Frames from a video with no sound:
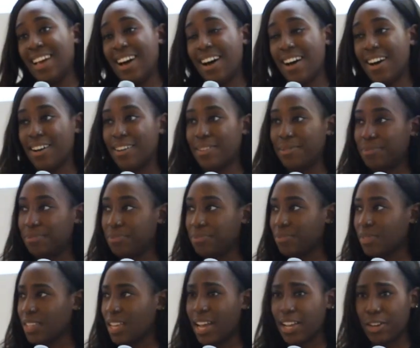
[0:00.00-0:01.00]

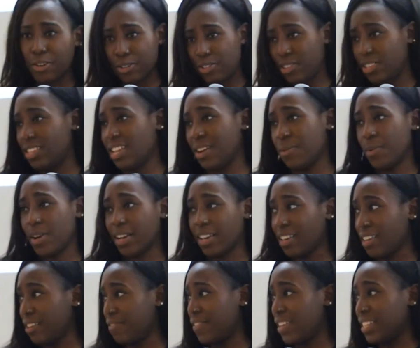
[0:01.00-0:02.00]
I go to
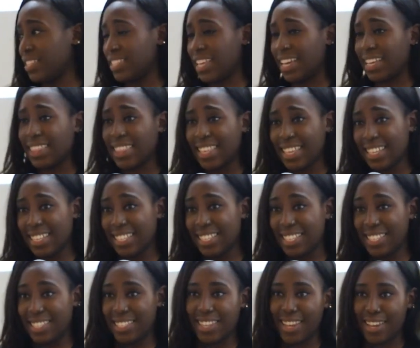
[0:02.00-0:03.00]
networking events like
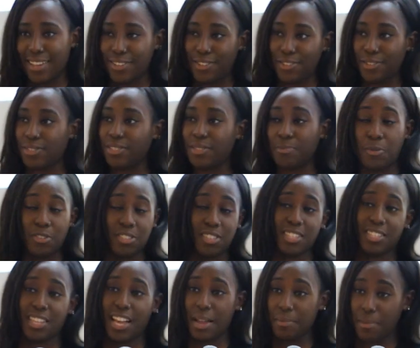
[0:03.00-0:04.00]
this. I don't know, most
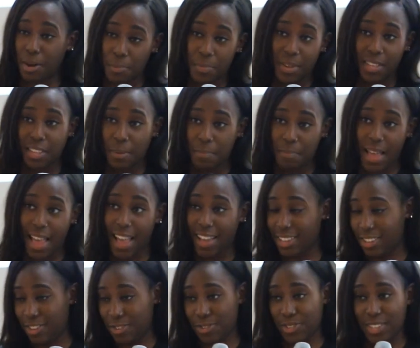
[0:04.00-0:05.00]
of the time I'll be in the
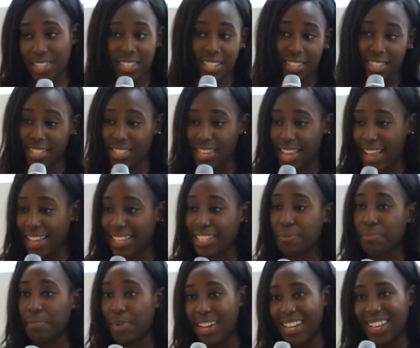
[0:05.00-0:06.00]
back, eating the snacks,
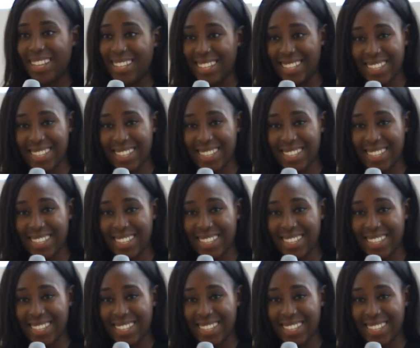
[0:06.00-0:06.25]
but